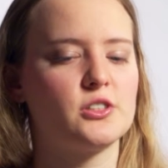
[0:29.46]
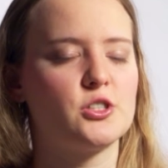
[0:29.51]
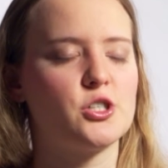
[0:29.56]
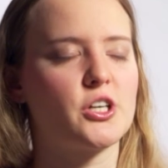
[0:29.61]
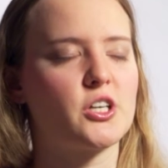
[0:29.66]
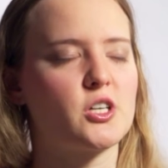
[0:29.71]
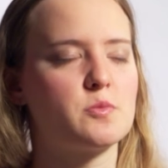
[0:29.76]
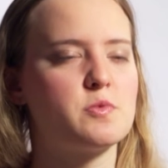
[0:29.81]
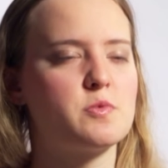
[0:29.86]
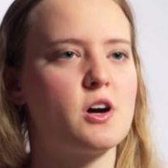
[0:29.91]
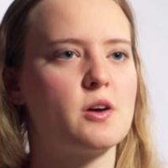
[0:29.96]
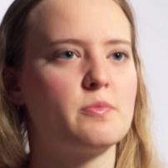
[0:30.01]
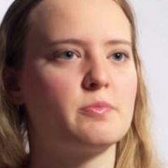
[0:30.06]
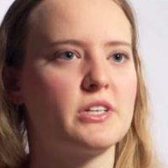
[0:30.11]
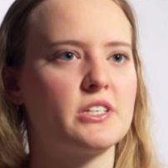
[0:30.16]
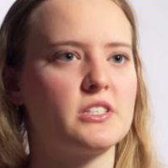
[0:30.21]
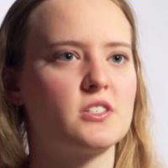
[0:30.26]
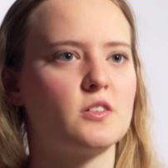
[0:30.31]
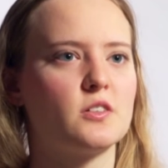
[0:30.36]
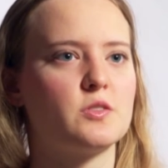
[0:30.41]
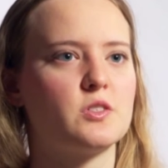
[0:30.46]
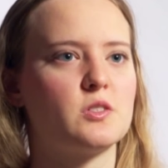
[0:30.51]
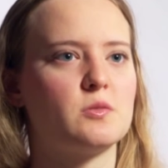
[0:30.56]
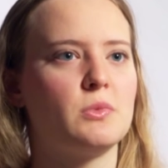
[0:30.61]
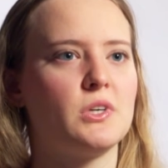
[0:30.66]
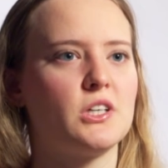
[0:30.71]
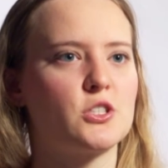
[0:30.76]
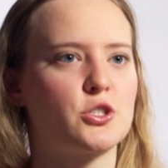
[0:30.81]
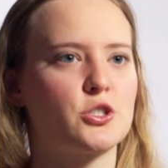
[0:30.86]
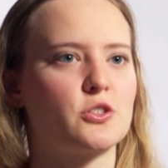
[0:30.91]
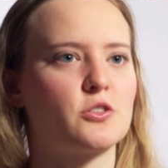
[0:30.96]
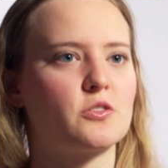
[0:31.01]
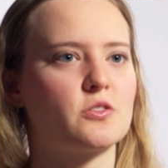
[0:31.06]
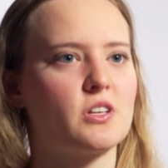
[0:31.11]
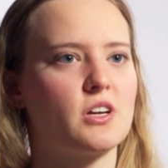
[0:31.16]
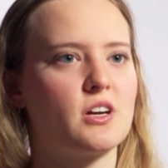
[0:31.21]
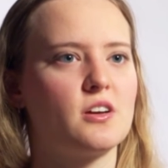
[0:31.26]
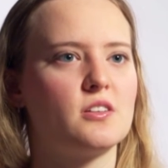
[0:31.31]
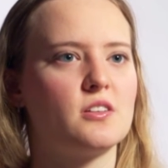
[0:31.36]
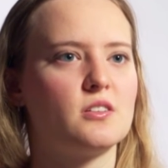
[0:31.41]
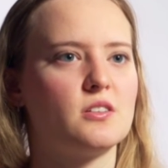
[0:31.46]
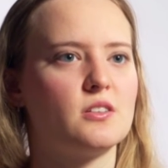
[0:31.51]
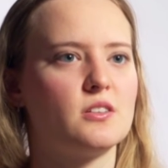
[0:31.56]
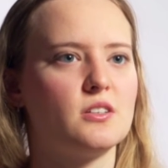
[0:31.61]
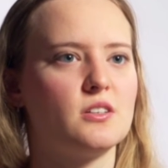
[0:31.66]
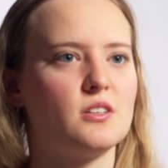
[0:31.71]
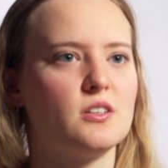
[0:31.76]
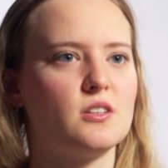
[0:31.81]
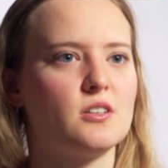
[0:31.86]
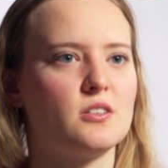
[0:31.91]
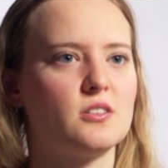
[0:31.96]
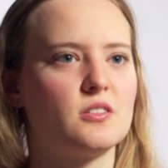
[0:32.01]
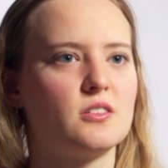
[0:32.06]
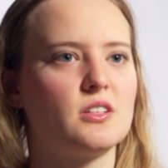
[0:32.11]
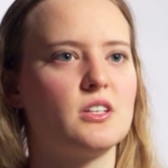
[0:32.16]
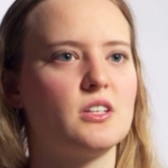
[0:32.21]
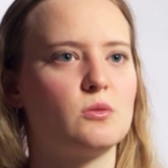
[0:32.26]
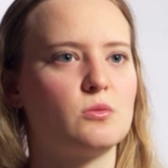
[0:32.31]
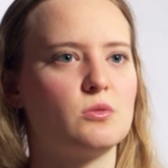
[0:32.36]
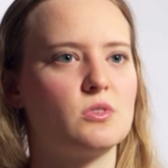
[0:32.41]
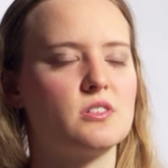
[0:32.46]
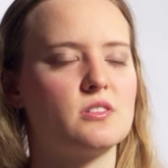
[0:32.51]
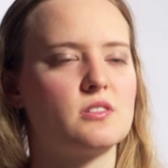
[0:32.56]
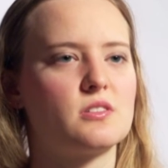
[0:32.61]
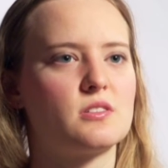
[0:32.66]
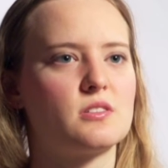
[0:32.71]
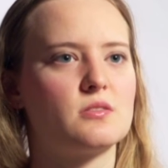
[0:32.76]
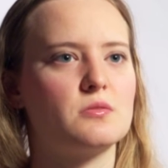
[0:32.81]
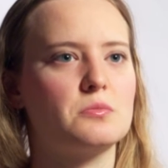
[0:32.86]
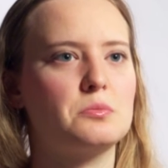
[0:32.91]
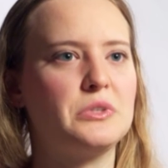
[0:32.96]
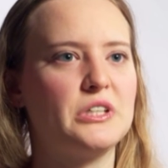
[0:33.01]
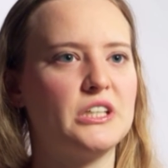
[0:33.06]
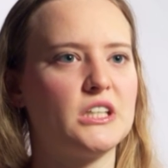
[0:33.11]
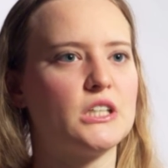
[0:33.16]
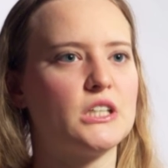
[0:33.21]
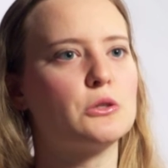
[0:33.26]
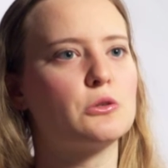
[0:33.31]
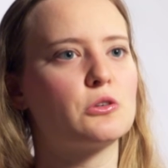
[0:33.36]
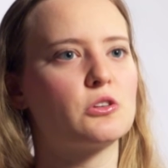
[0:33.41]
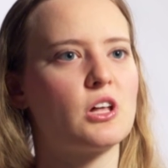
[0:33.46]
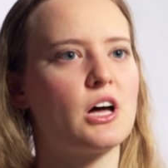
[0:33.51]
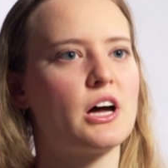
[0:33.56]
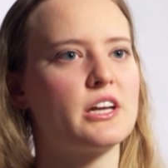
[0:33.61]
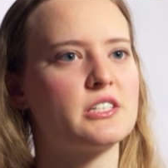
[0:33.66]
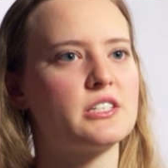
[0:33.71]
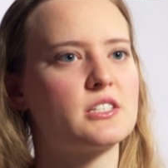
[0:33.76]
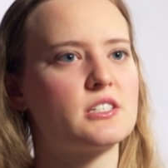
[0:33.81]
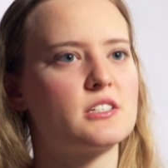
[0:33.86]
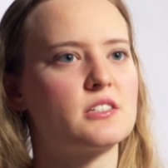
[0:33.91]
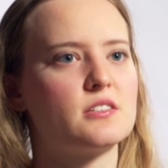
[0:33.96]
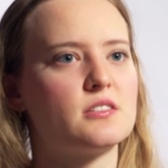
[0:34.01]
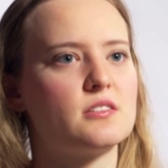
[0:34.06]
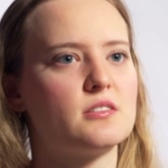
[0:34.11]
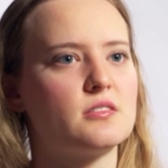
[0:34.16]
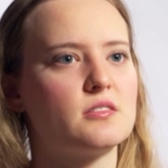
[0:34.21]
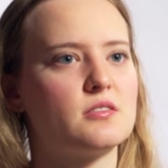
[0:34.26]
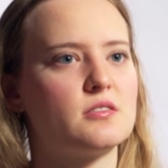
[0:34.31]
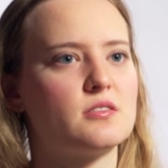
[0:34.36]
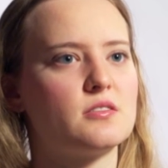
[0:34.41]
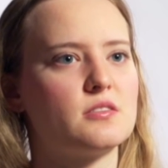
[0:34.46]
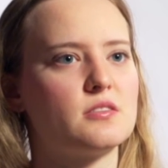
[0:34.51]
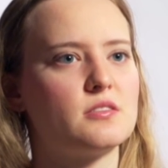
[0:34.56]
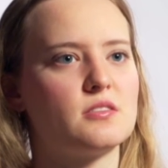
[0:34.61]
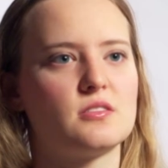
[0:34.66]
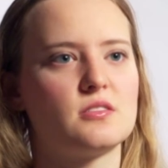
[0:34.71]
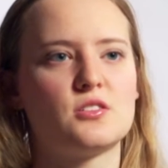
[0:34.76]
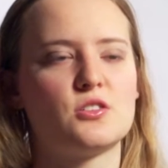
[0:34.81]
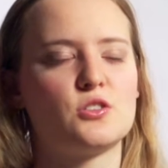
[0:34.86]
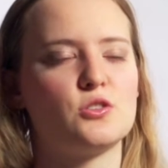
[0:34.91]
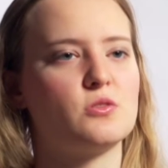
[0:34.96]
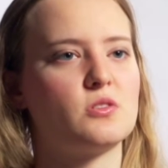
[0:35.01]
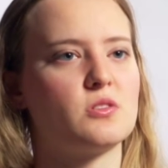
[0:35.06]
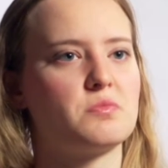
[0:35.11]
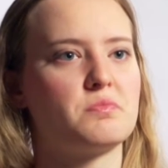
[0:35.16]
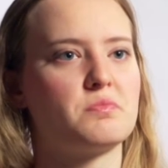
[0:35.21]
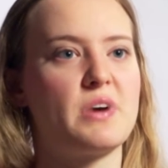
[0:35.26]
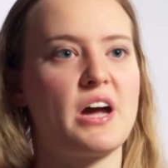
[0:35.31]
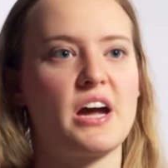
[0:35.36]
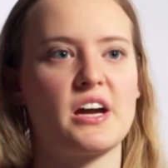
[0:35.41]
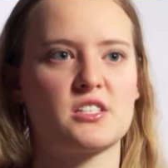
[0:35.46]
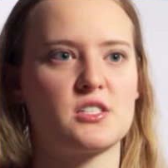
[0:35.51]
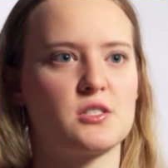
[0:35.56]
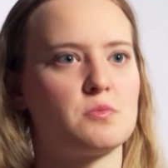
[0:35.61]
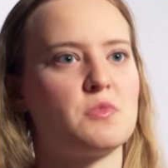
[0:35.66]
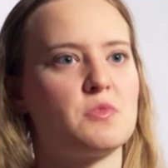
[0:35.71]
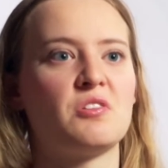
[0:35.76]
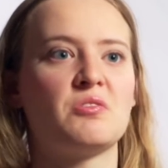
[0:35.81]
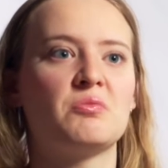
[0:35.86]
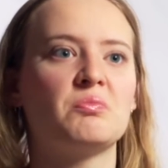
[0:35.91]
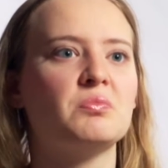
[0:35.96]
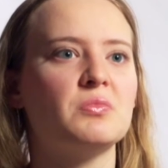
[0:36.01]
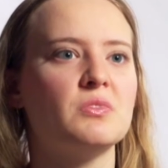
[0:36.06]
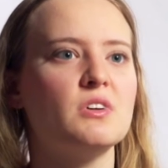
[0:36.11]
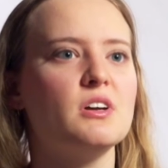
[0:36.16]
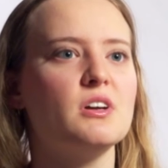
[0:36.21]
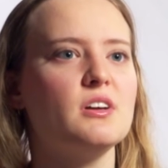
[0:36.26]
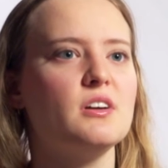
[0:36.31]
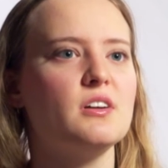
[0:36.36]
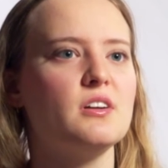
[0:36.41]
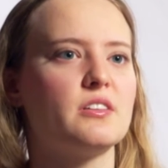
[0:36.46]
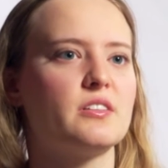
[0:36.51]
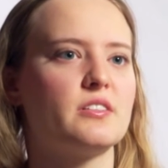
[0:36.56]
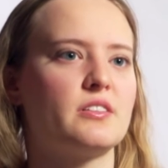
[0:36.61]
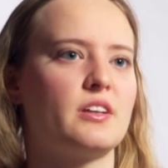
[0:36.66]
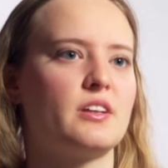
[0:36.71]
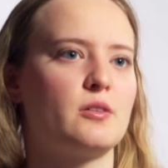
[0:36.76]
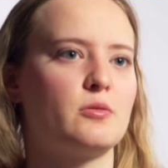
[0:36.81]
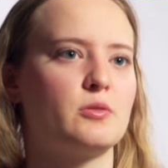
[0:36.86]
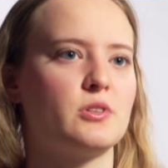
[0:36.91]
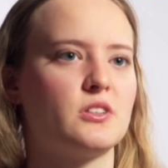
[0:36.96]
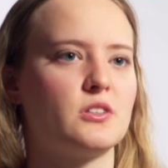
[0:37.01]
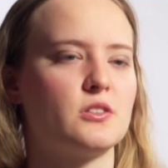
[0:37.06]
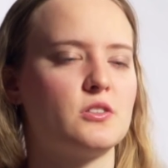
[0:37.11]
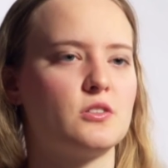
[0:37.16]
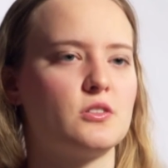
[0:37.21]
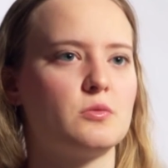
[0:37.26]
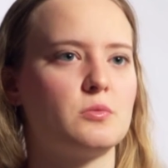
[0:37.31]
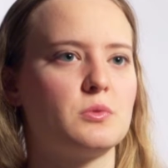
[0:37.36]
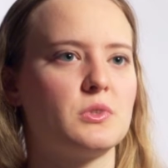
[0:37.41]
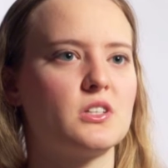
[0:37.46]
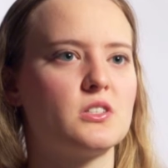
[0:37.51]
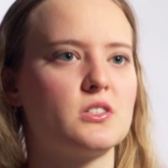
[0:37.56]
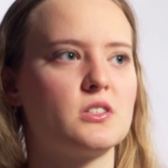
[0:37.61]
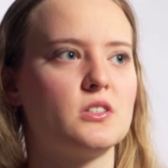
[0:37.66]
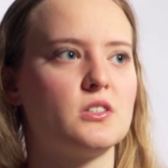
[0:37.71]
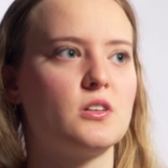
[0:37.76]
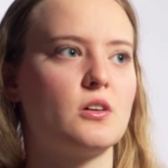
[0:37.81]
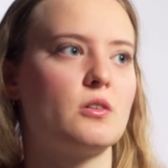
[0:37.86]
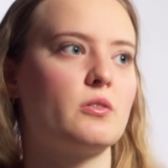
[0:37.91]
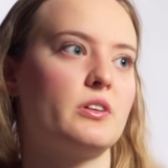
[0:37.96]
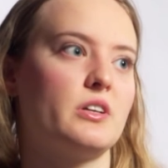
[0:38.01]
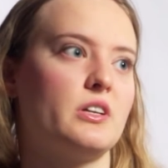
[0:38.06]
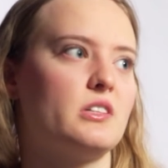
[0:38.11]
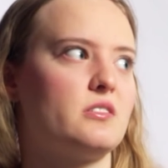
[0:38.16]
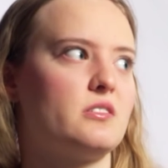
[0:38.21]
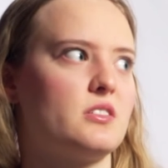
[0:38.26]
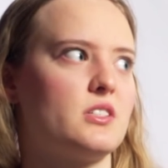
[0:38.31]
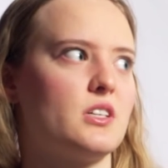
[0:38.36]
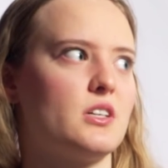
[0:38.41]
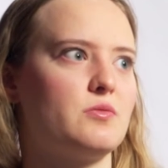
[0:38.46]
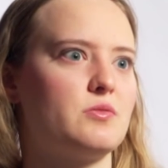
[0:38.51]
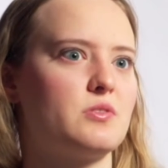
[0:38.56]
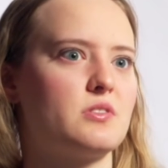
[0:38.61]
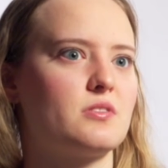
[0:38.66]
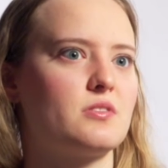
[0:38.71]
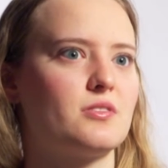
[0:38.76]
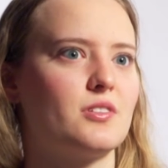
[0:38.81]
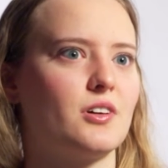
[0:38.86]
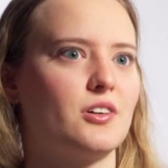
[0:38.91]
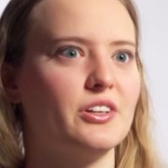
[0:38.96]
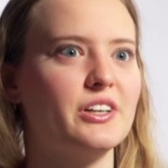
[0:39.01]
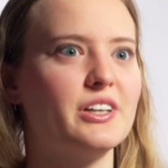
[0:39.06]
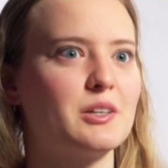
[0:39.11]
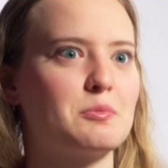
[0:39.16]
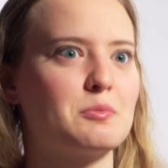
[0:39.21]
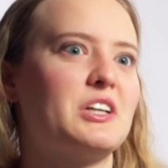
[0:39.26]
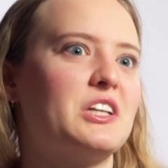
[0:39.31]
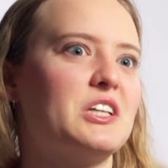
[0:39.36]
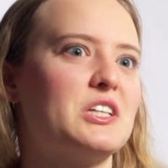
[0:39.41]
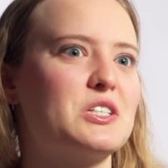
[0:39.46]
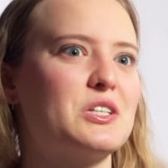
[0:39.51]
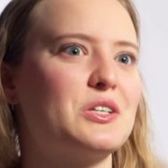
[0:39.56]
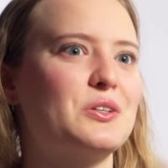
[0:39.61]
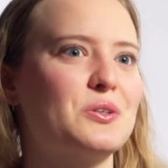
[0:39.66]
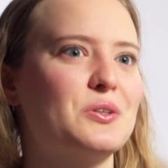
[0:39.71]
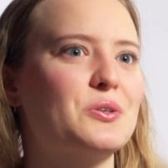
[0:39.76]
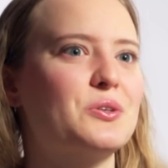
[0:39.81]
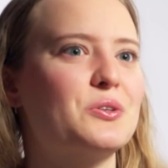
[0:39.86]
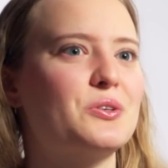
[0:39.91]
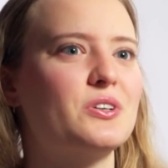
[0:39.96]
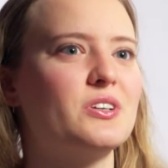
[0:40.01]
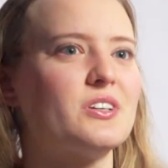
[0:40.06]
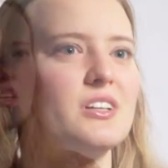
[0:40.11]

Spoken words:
took it upon myself to make sure that it was being utilized to the maximum that we could do, because, you know, it saves the clinic money too